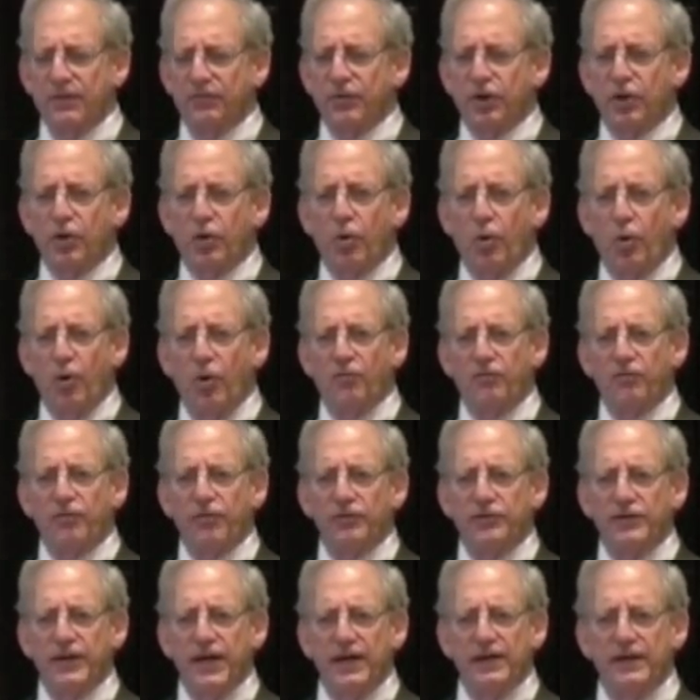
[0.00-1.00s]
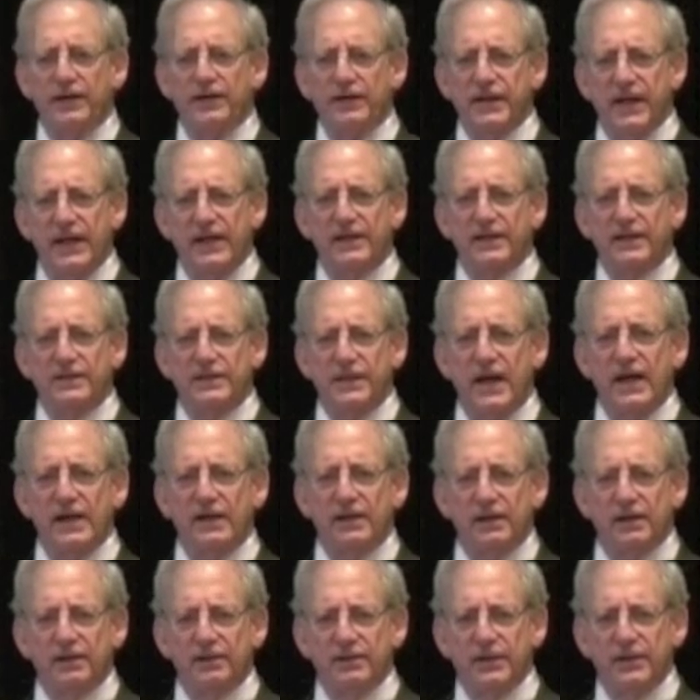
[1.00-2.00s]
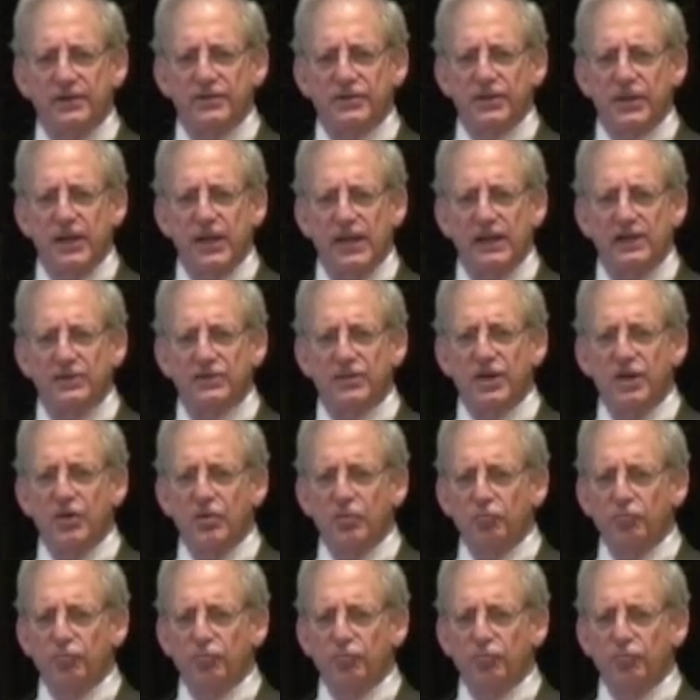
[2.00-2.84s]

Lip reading: The call for data, data, data these days